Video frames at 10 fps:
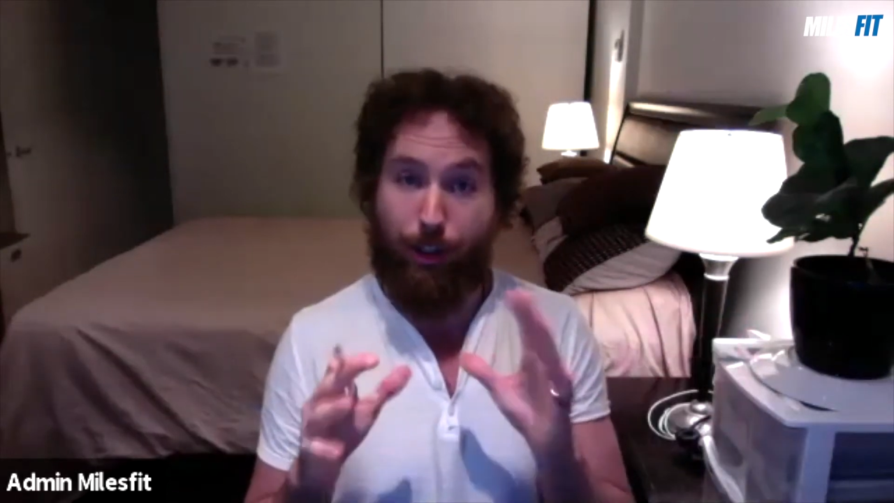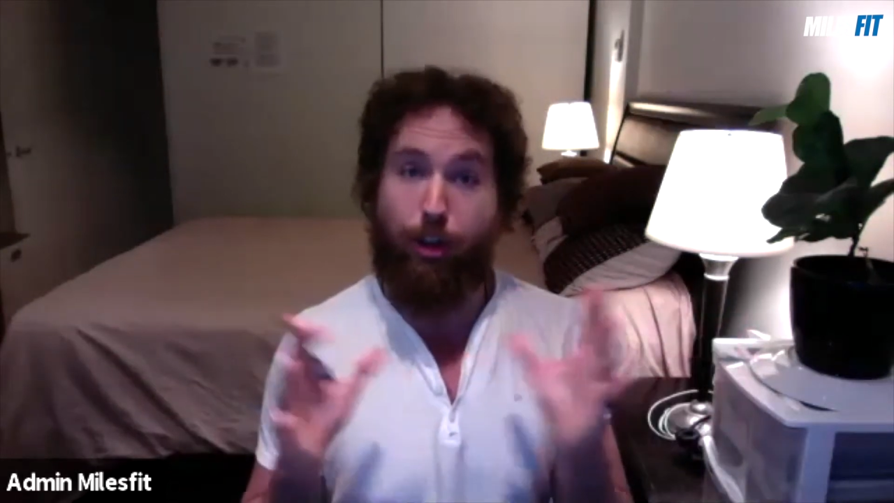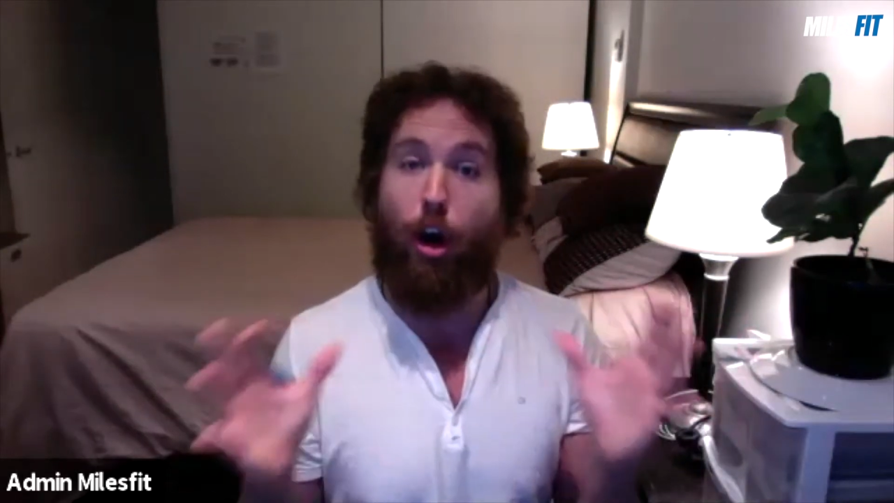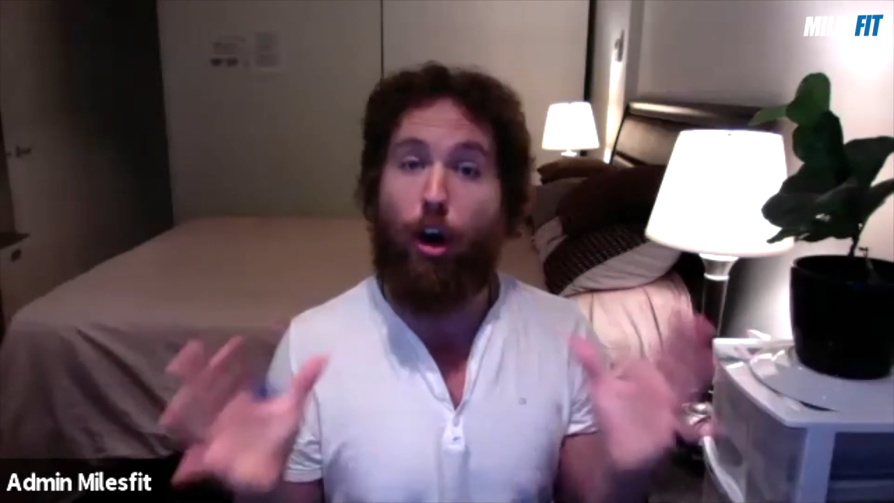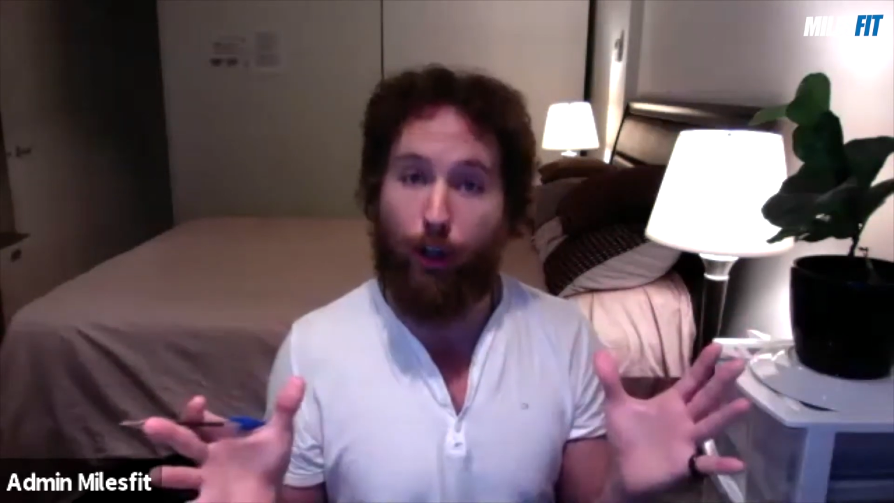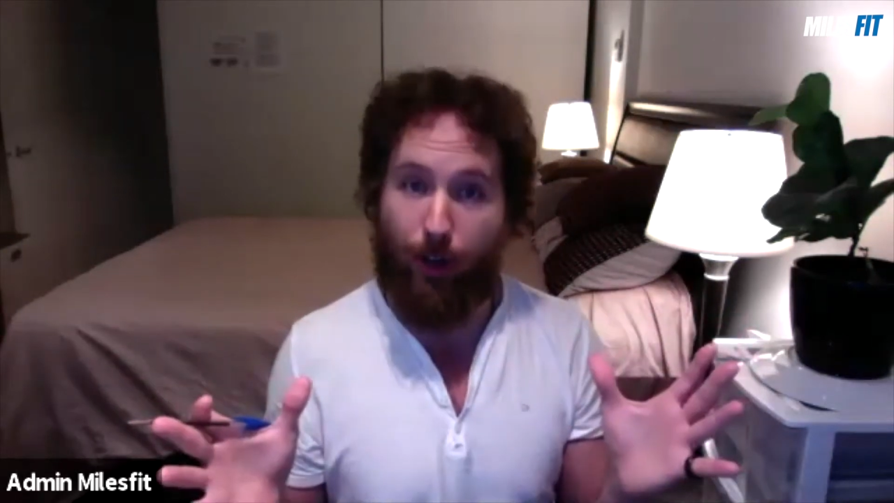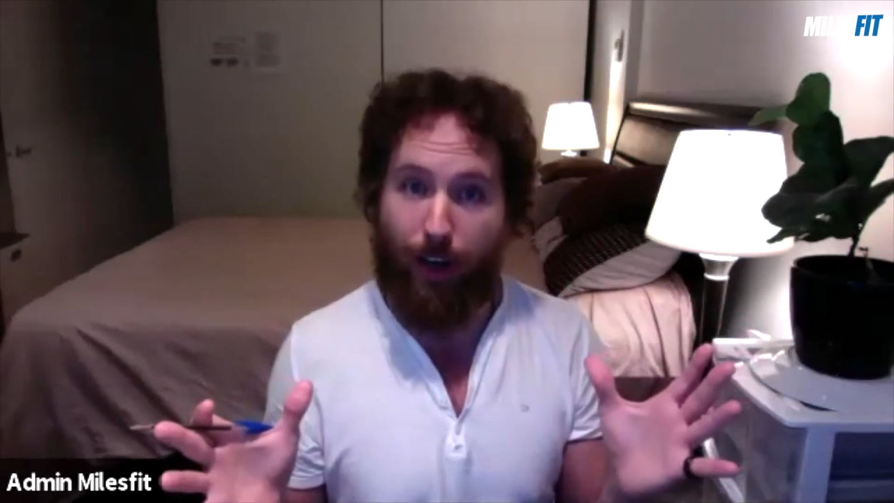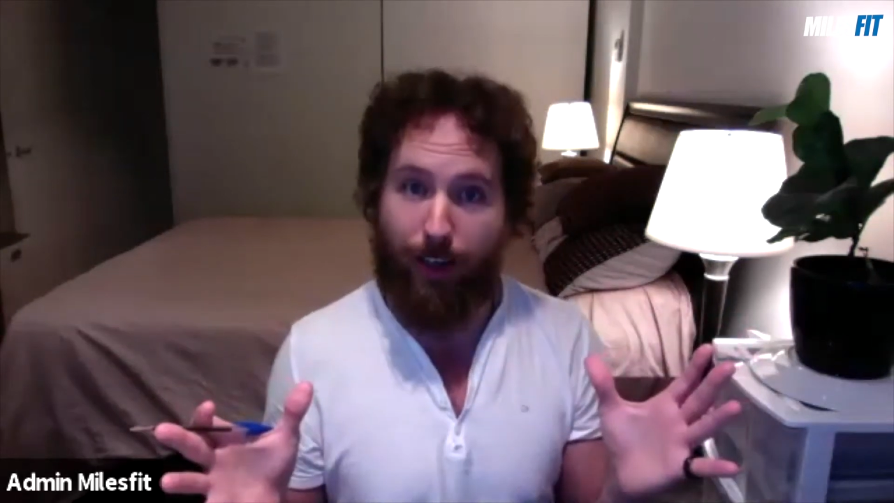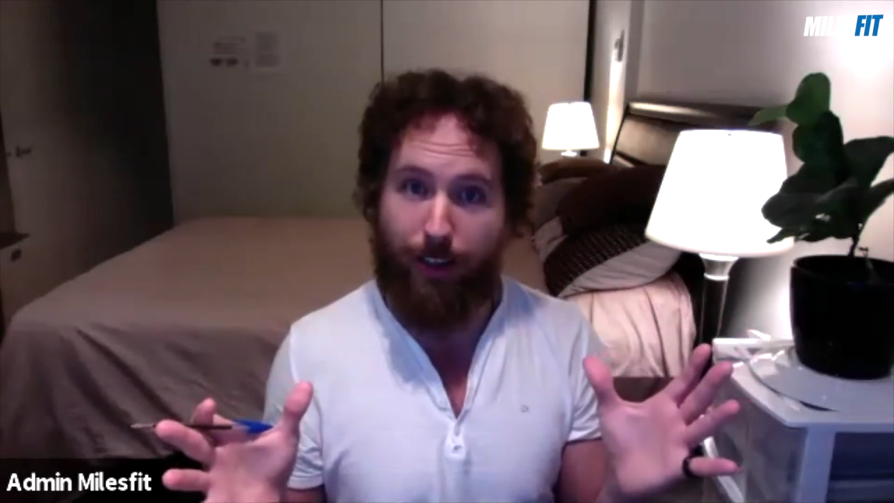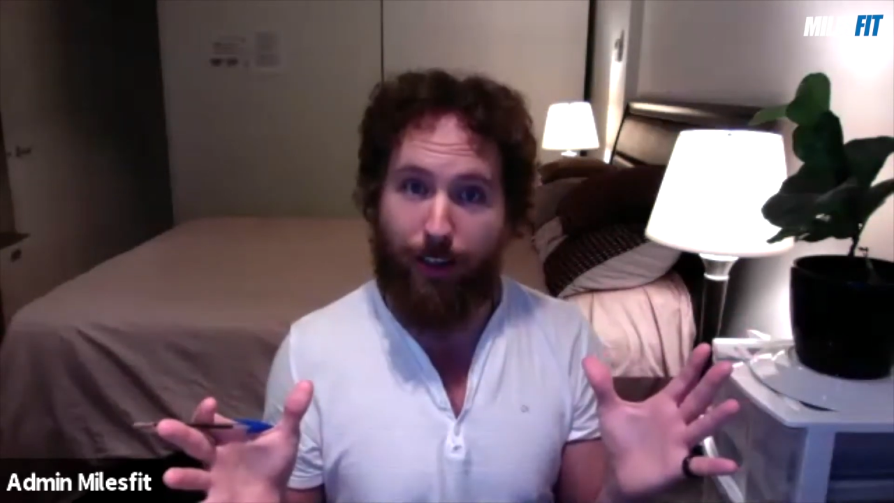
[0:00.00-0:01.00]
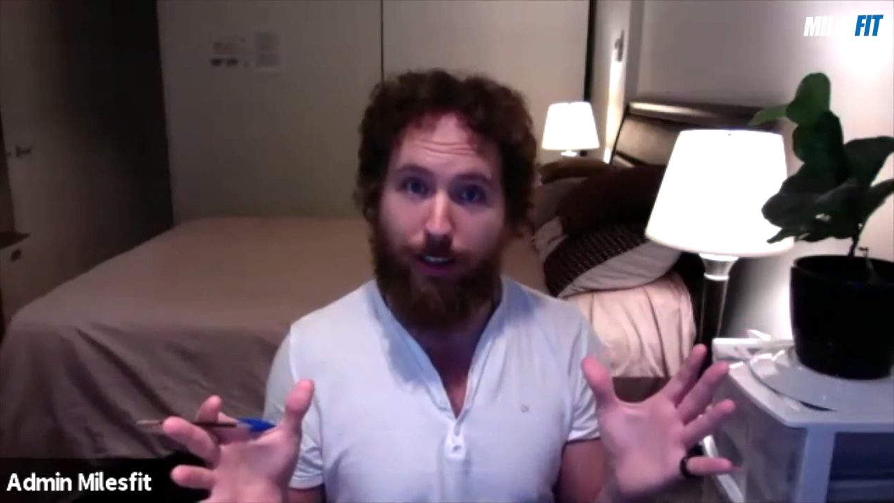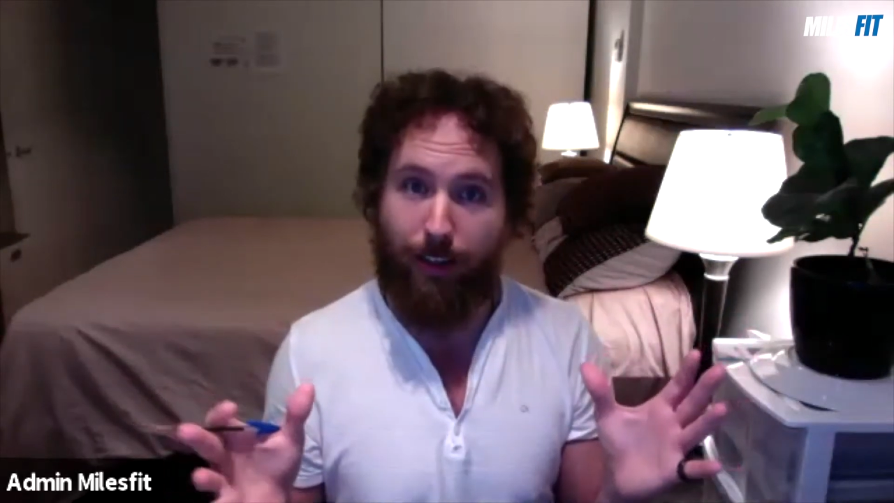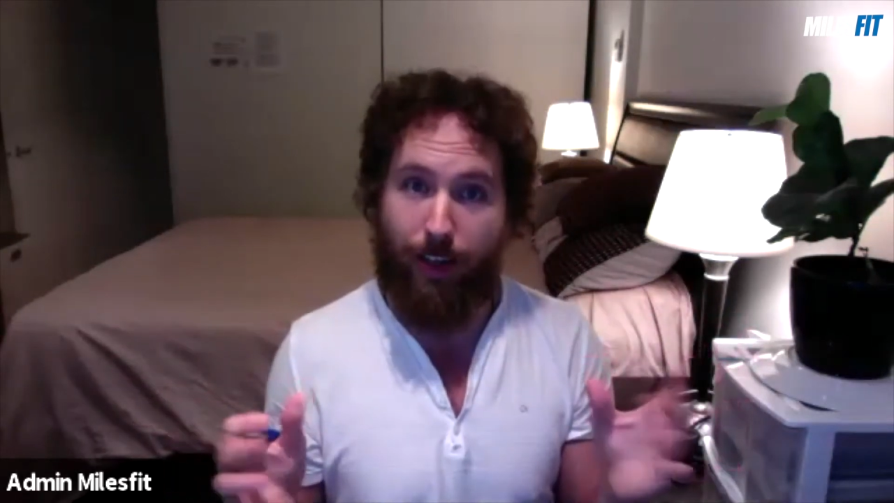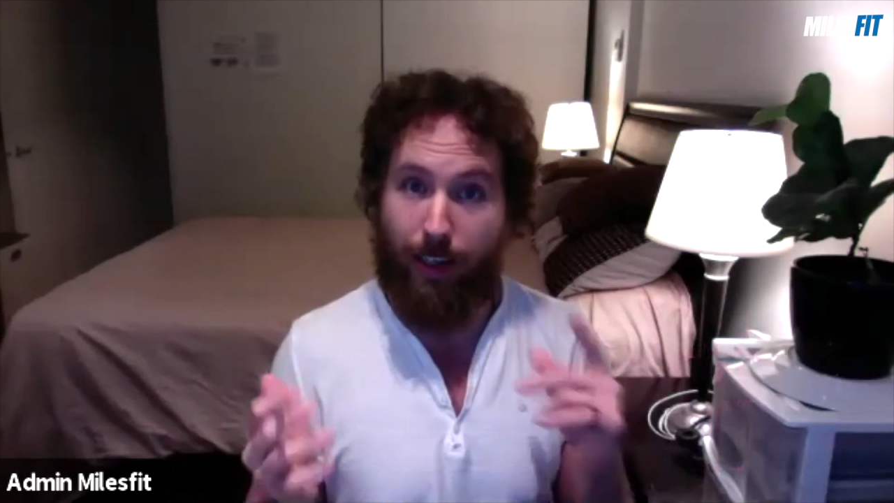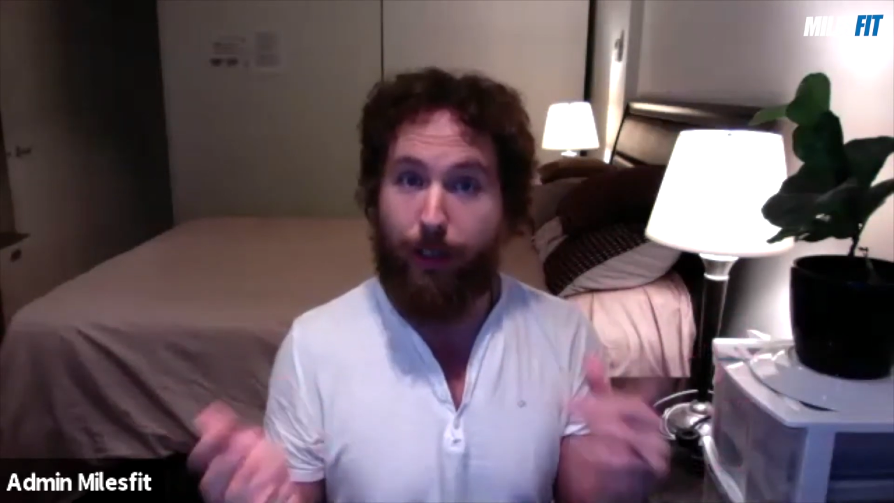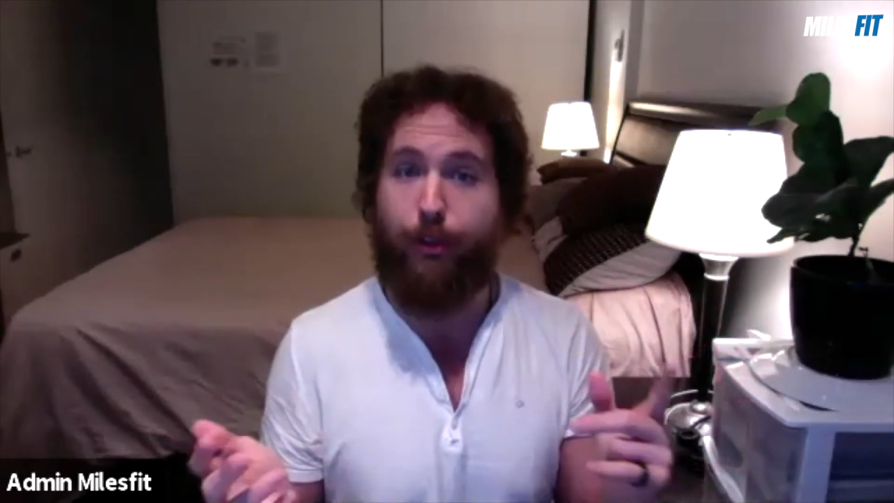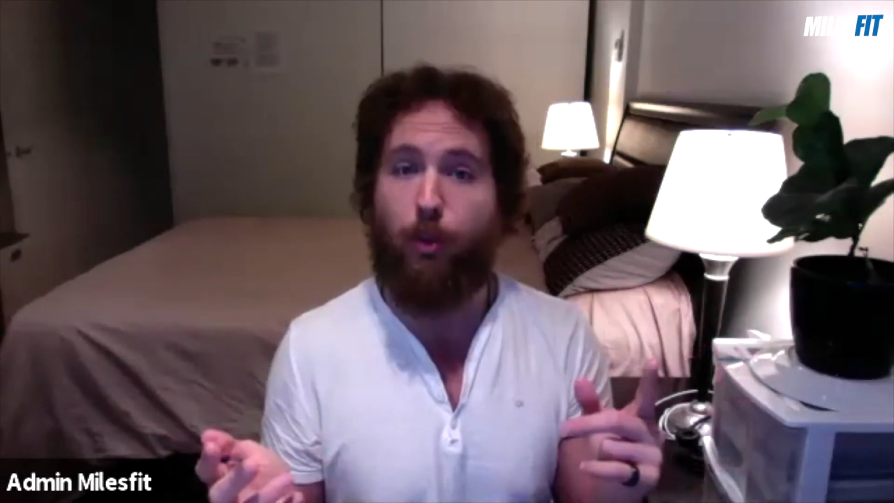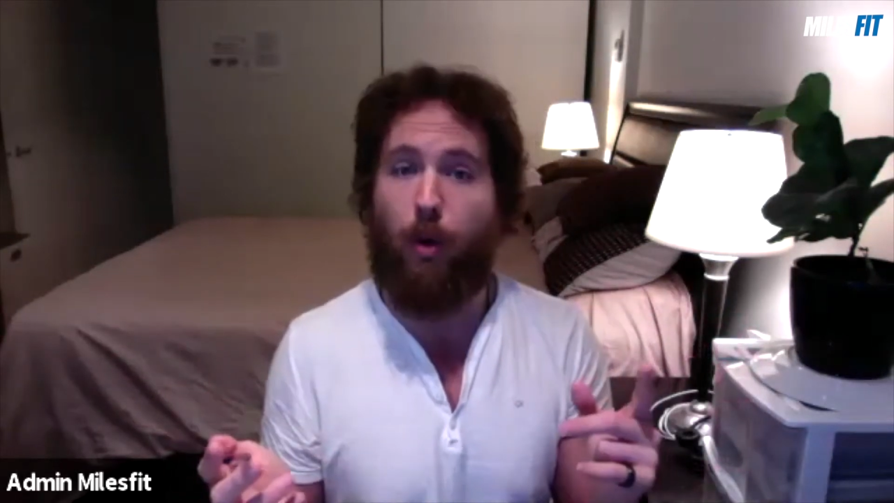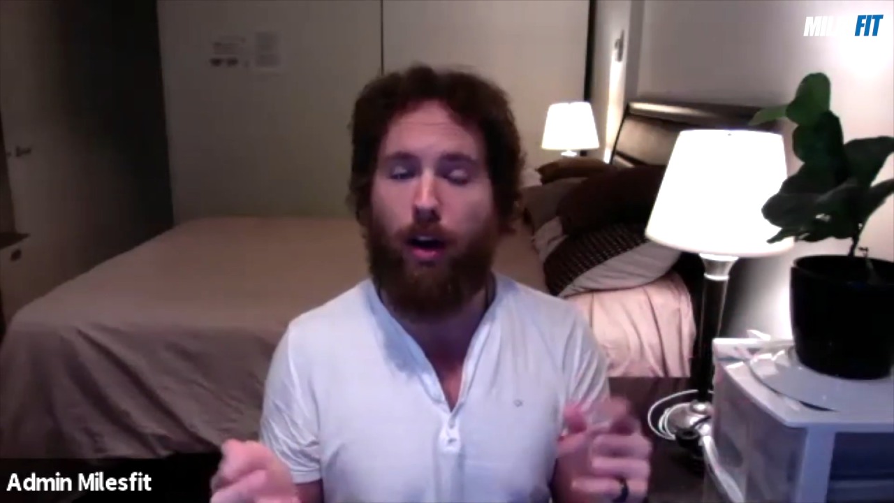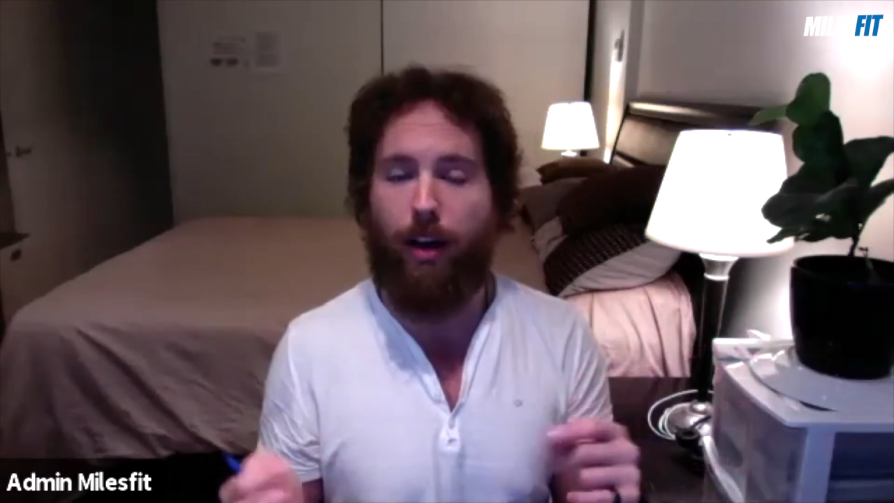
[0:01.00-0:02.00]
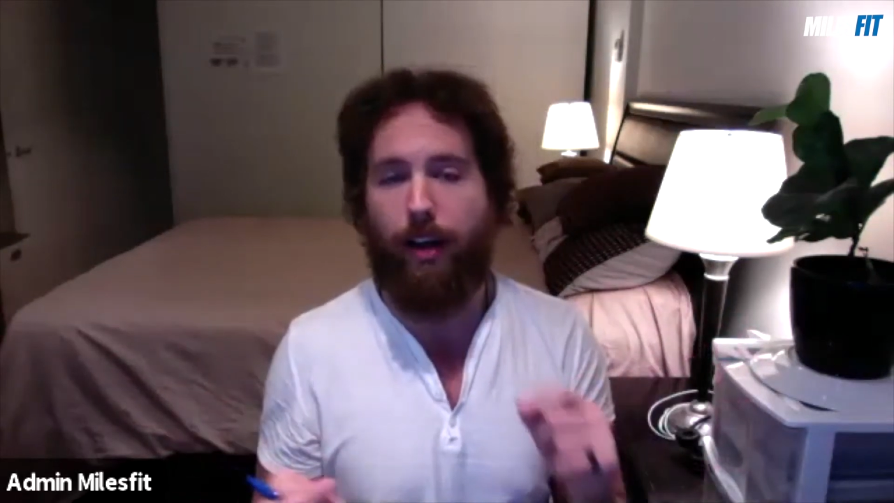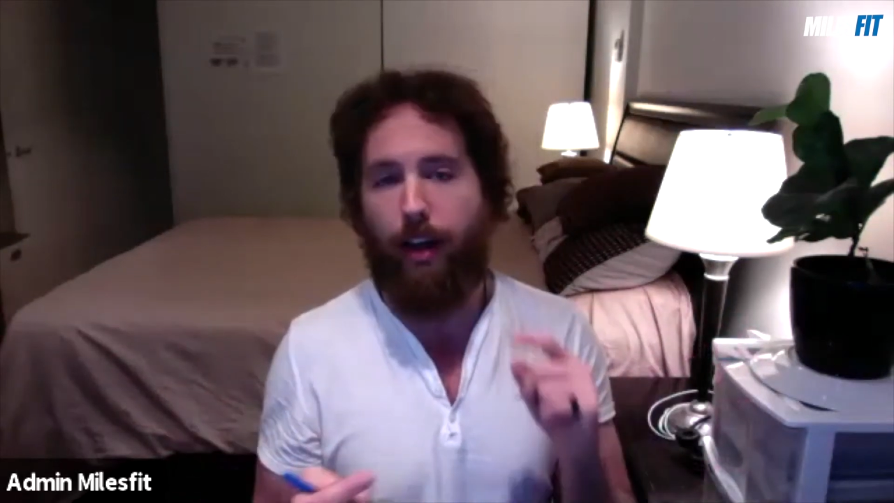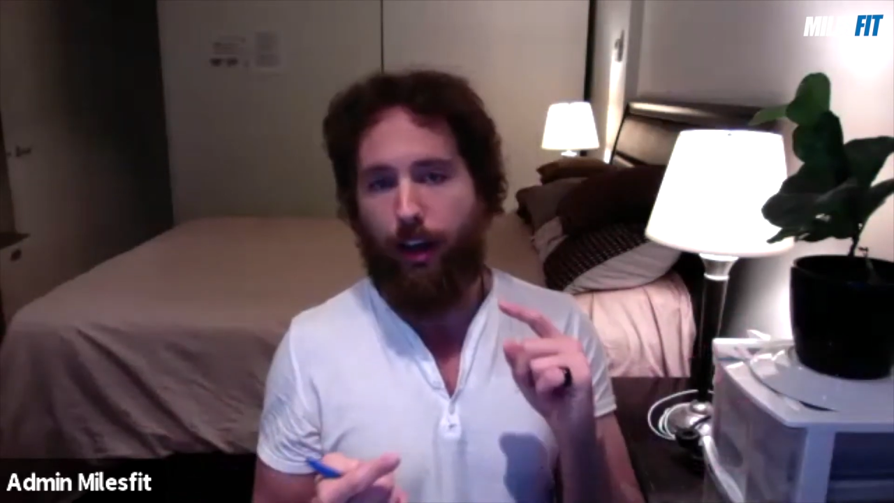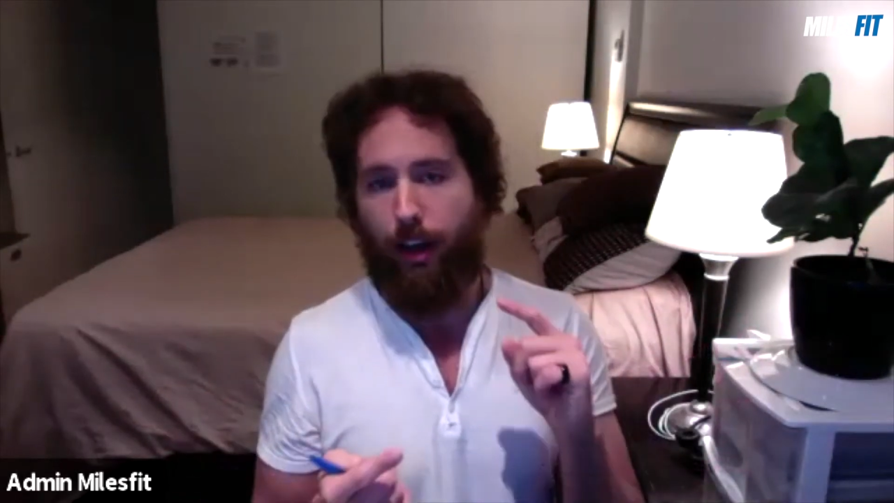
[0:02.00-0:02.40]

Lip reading: is not a good idea. And here's why.